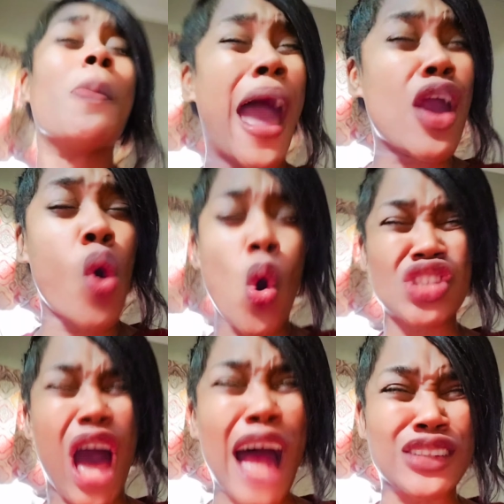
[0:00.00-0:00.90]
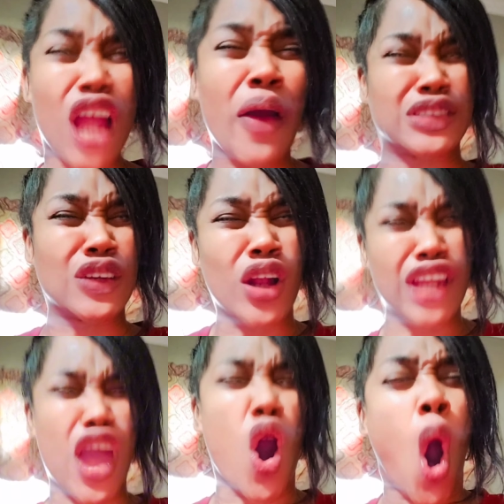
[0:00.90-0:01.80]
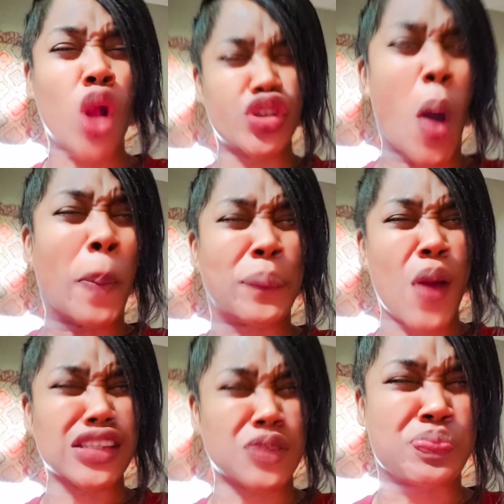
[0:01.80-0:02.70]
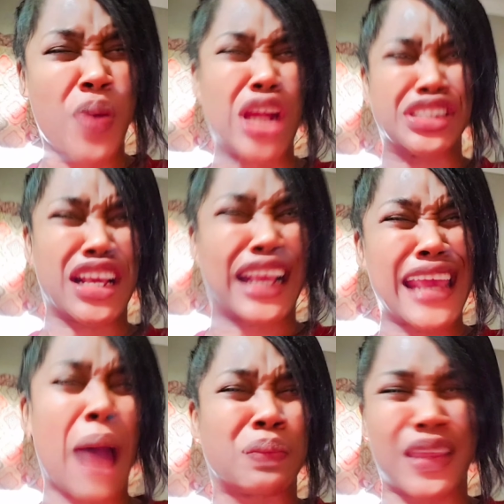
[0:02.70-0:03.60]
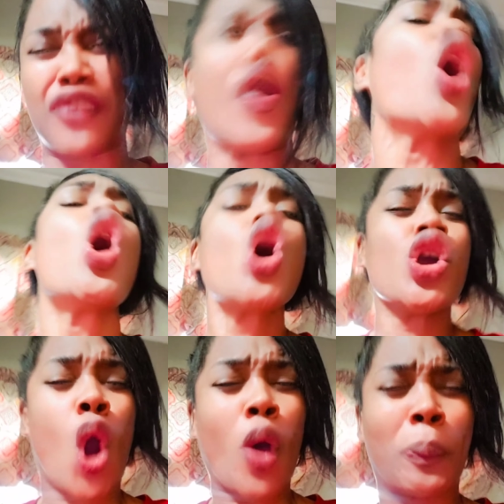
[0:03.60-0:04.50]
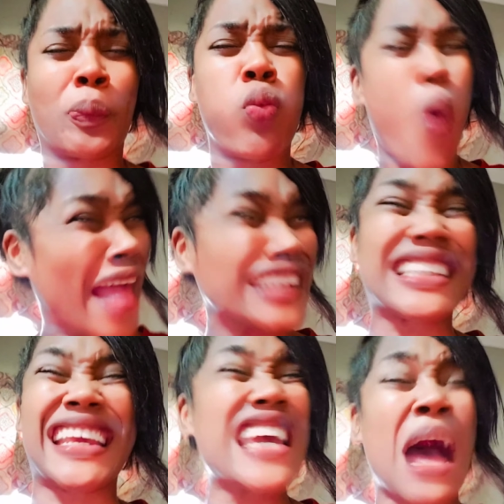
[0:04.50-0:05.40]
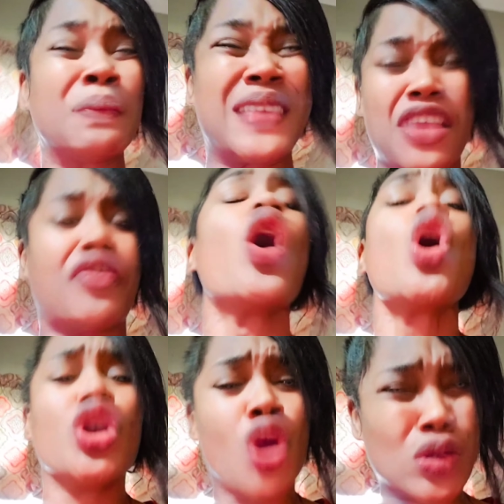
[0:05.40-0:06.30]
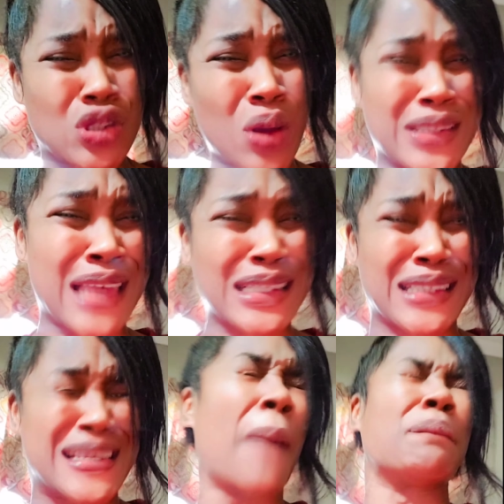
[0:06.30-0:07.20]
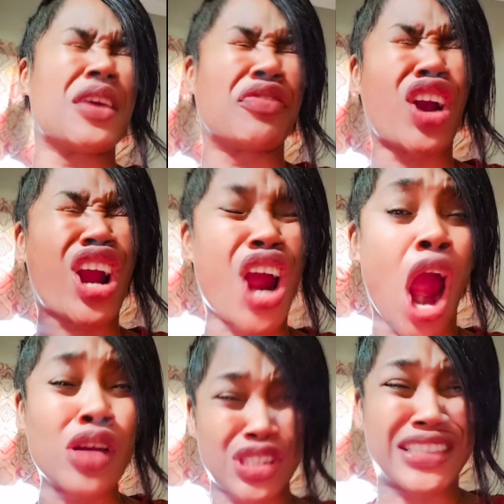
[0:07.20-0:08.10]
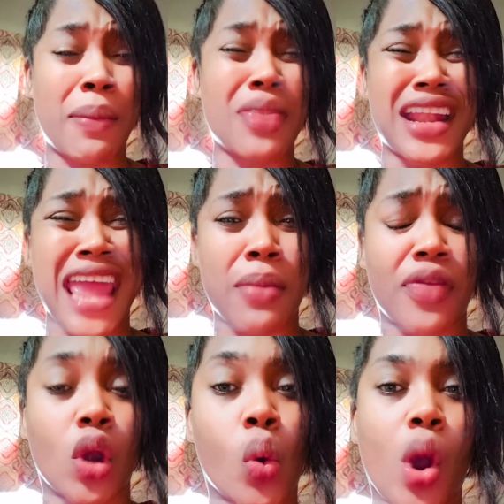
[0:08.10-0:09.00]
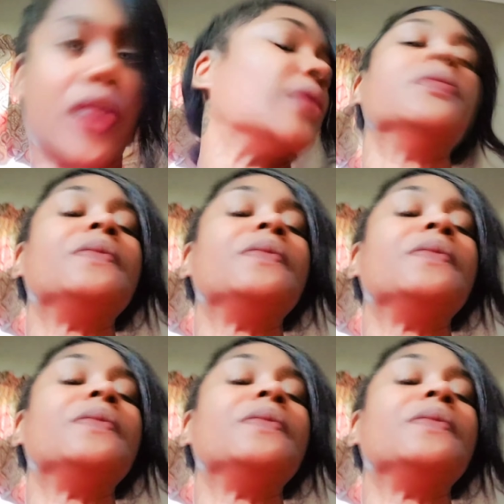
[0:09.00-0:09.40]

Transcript: By whose authority doth they hold your prosperity captive, your wealth captive, your success captive. Curse them in the name of the Lord.